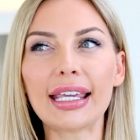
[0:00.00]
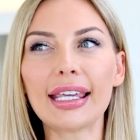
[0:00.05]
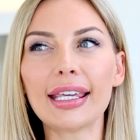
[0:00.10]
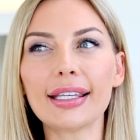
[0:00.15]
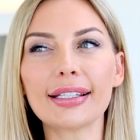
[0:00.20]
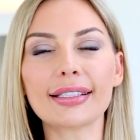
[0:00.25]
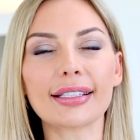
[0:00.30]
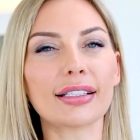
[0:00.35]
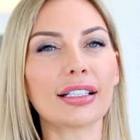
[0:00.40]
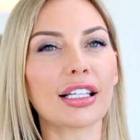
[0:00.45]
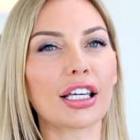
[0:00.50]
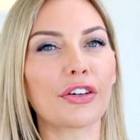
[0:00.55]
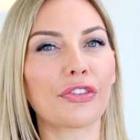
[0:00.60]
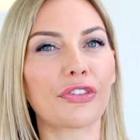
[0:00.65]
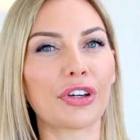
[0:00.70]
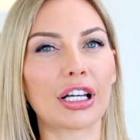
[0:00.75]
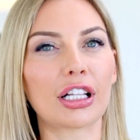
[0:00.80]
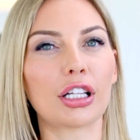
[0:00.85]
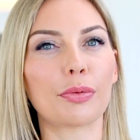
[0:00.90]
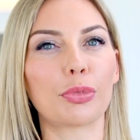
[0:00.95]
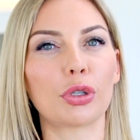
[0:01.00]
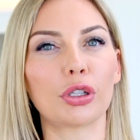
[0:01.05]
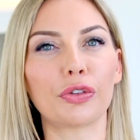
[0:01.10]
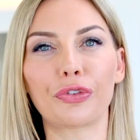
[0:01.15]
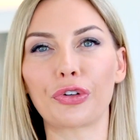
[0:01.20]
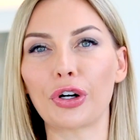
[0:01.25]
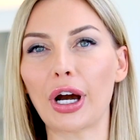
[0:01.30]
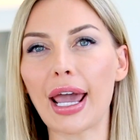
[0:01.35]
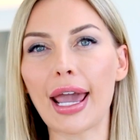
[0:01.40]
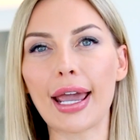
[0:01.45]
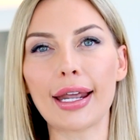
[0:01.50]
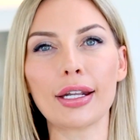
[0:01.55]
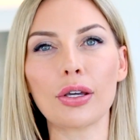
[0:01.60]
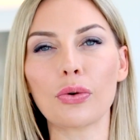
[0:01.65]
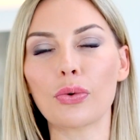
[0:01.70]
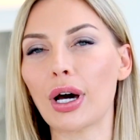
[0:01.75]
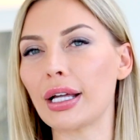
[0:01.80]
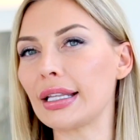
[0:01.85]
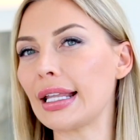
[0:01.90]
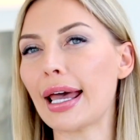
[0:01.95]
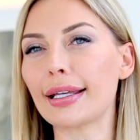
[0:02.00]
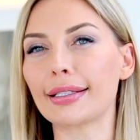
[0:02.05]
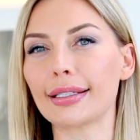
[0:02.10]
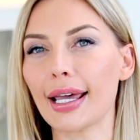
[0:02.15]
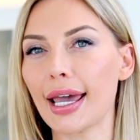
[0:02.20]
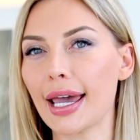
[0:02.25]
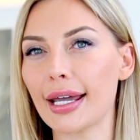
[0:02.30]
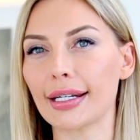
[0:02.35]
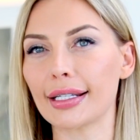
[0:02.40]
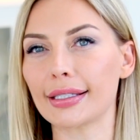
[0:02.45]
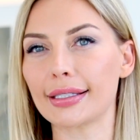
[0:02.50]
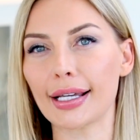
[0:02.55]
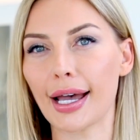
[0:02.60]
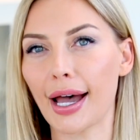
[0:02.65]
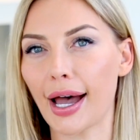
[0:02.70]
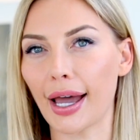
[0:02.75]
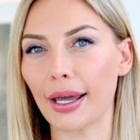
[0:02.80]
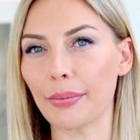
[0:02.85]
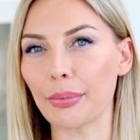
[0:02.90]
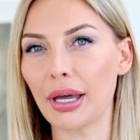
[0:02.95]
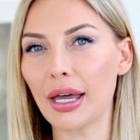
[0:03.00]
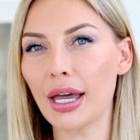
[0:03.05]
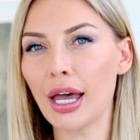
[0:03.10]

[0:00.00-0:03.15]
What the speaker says: easily available for anyone at any time.